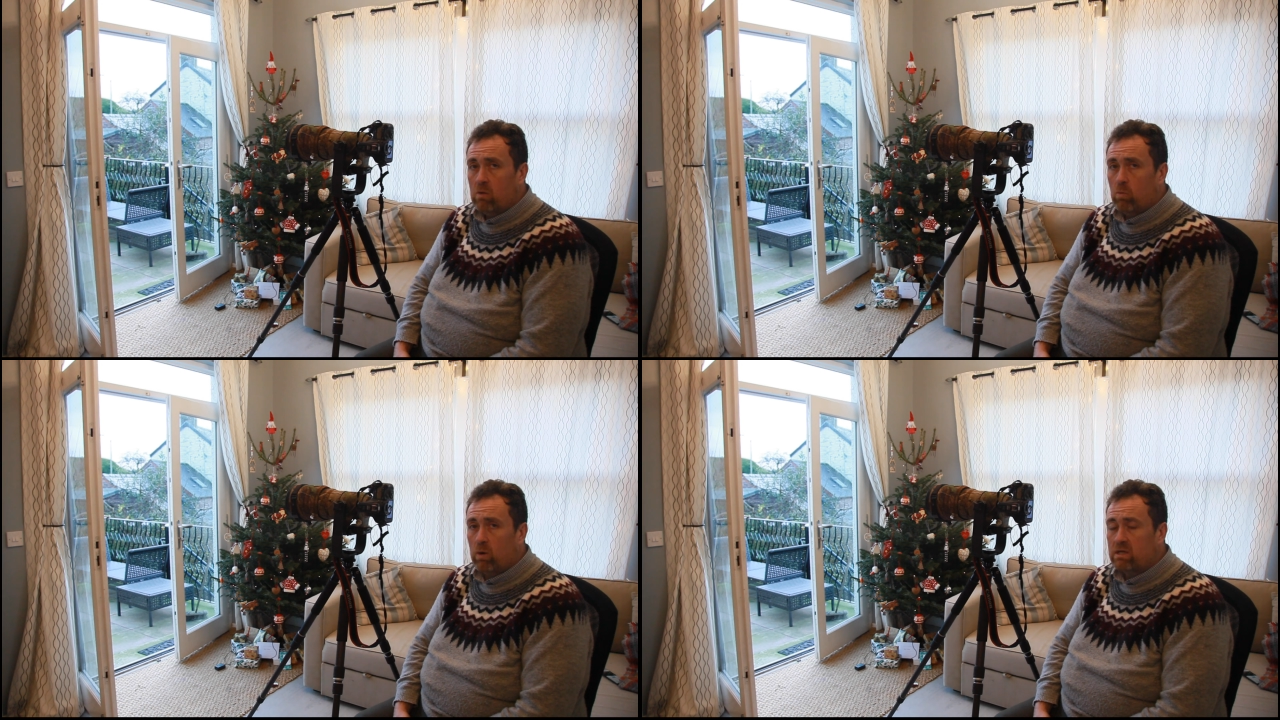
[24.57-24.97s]

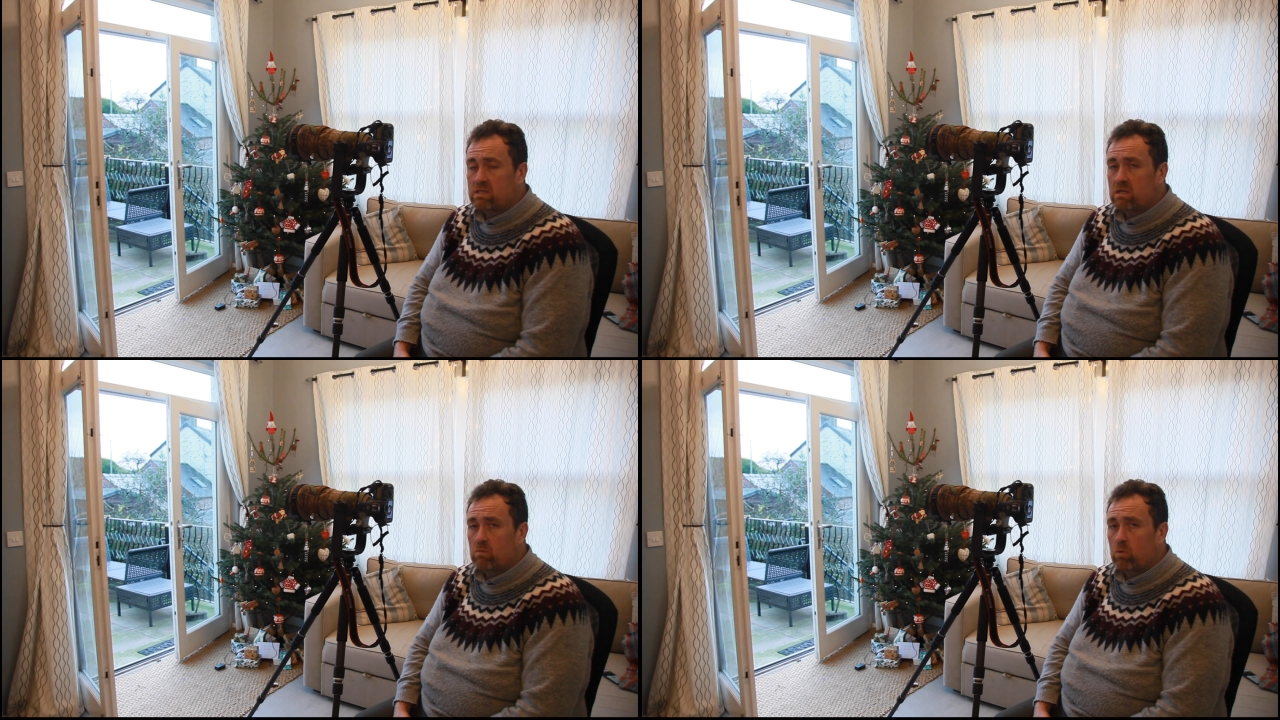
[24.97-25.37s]

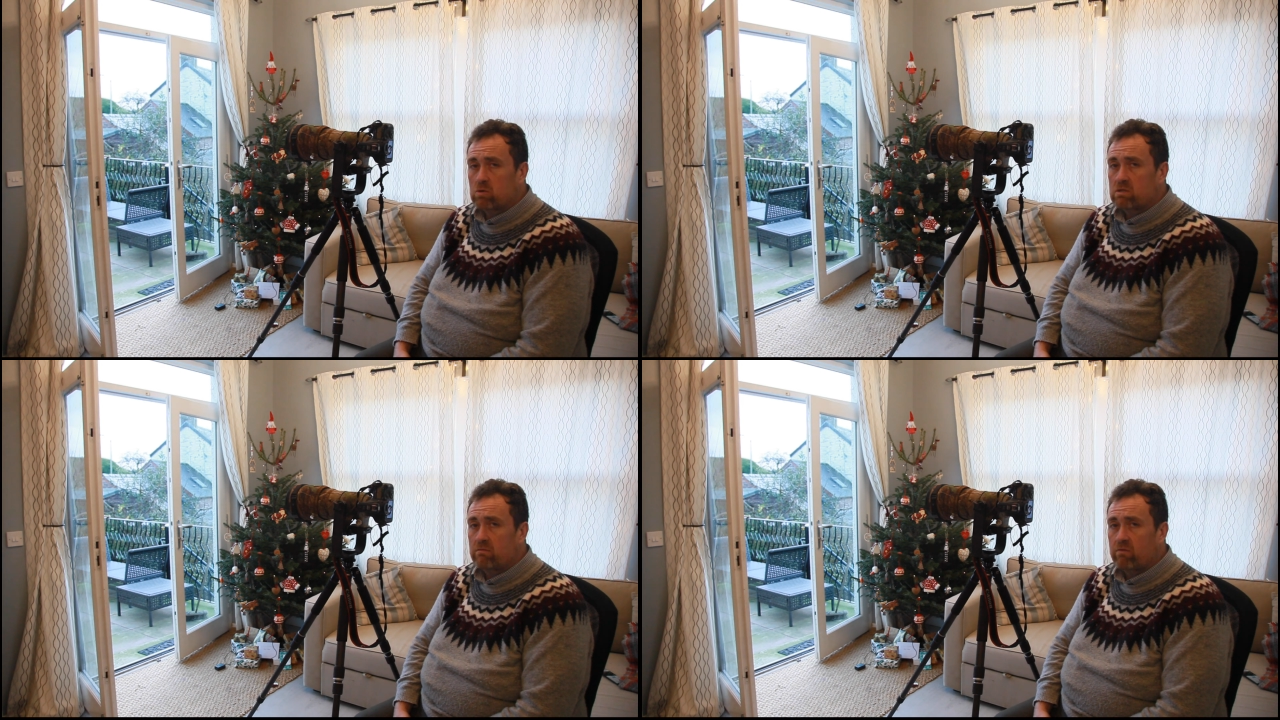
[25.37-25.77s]
waiting and
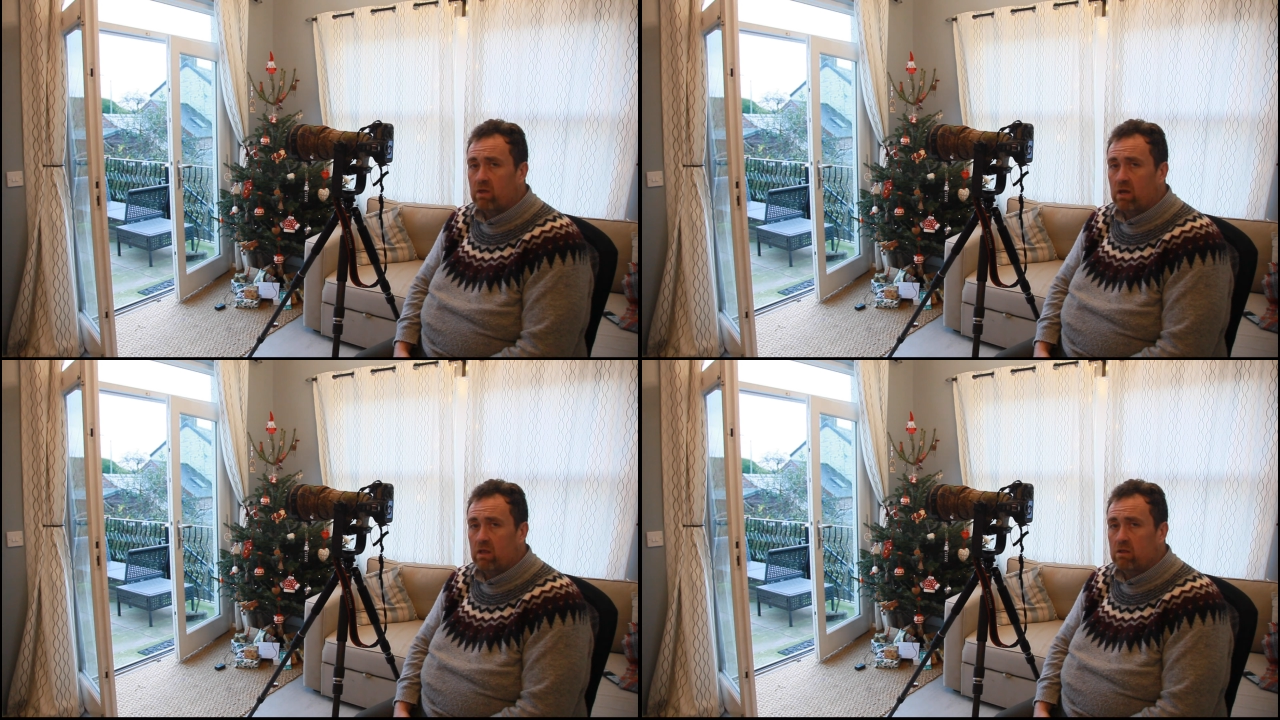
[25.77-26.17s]
watching for
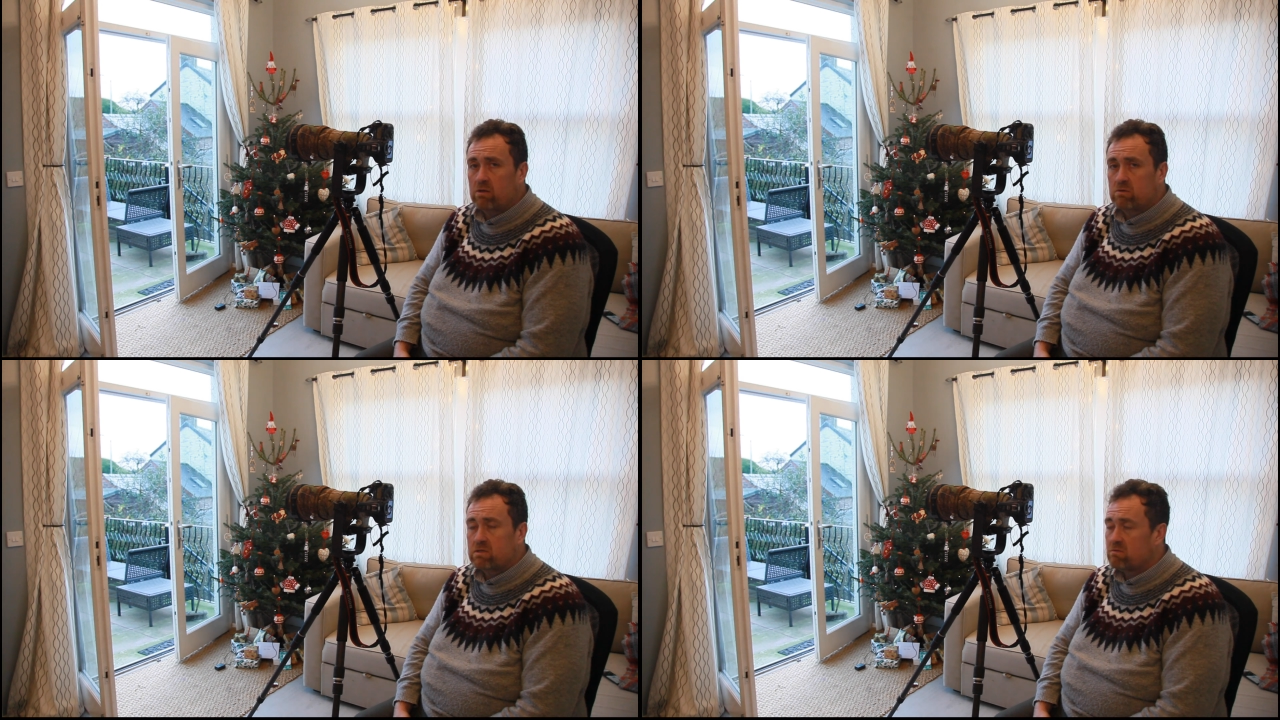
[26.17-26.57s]
that
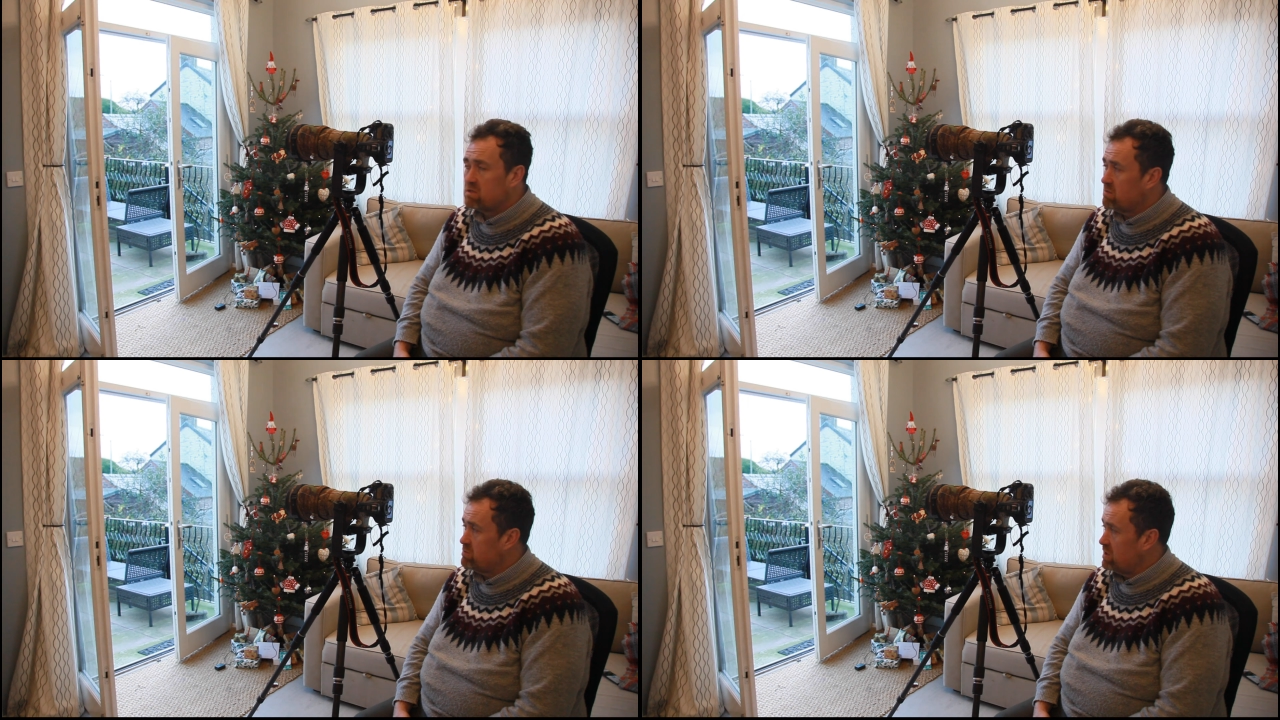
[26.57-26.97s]
elusive
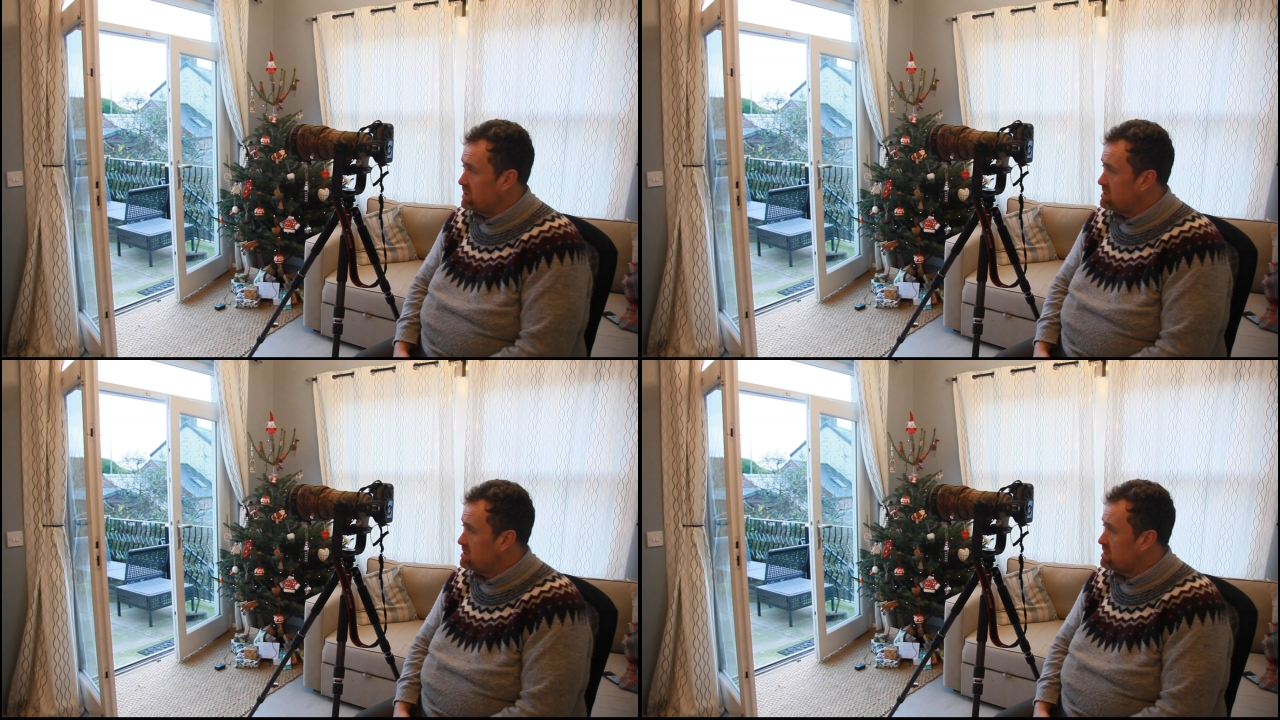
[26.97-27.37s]

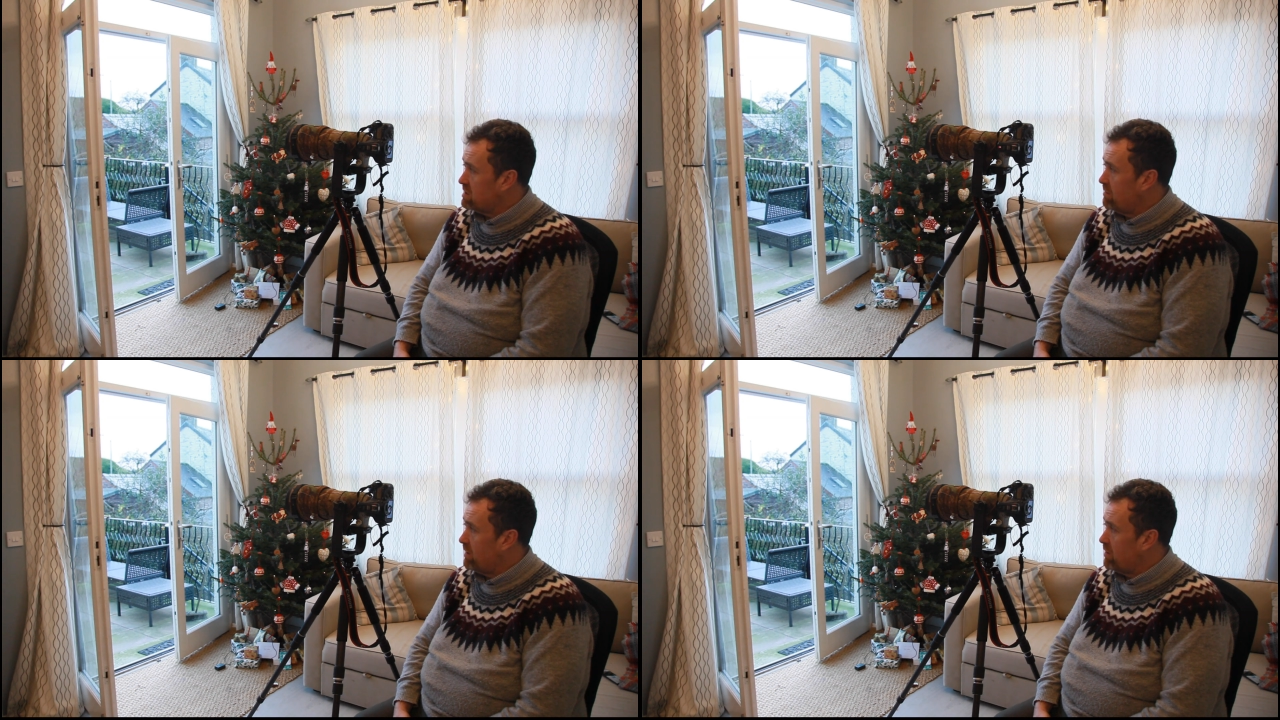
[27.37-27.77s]
subject to
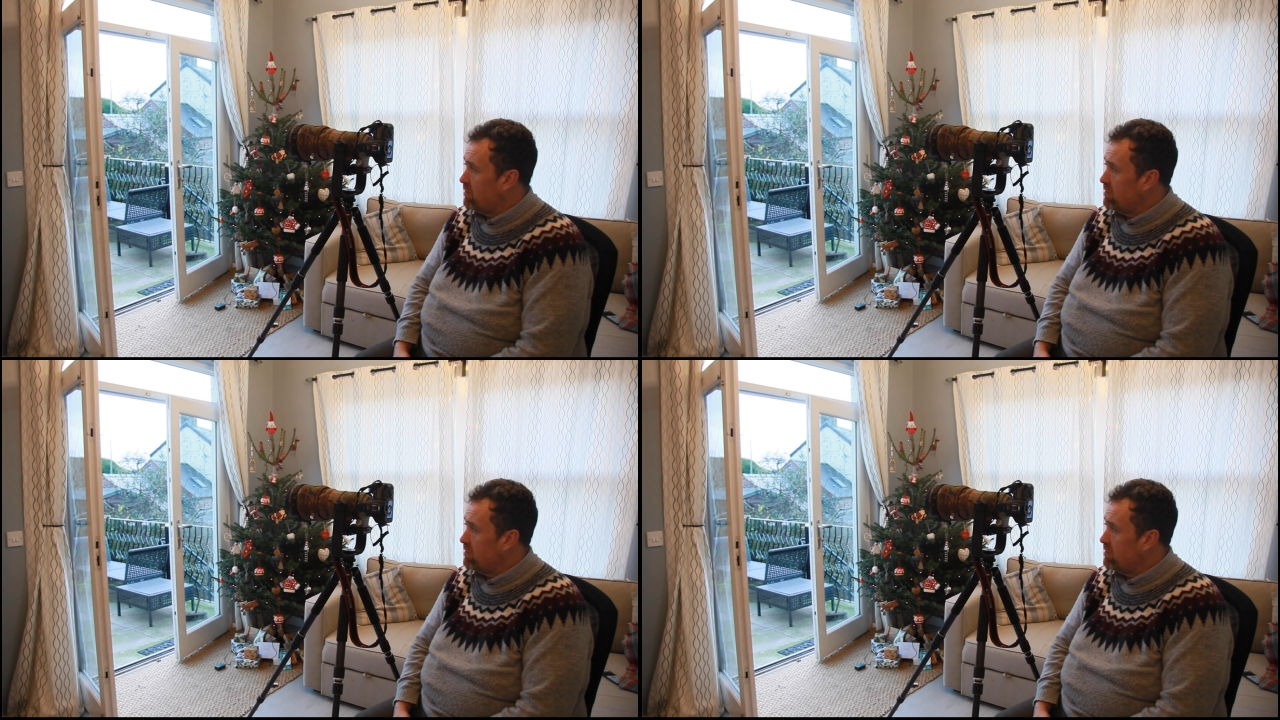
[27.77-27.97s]
come out